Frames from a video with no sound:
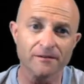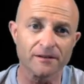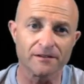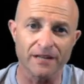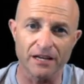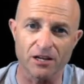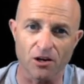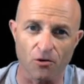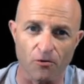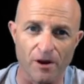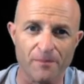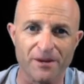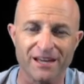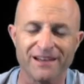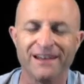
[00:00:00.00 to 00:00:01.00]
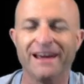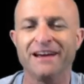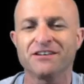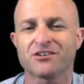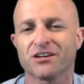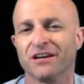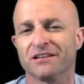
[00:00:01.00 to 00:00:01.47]
the Caribbean
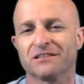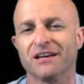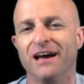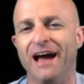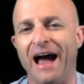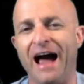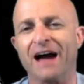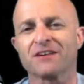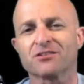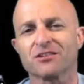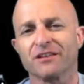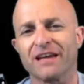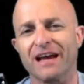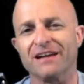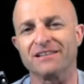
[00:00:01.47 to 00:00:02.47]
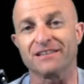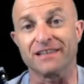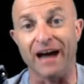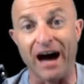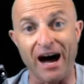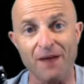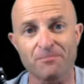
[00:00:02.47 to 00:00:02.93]
nations actually
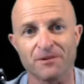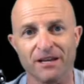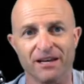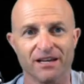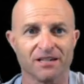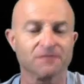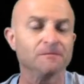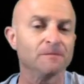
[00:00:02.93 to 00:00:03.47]
adopting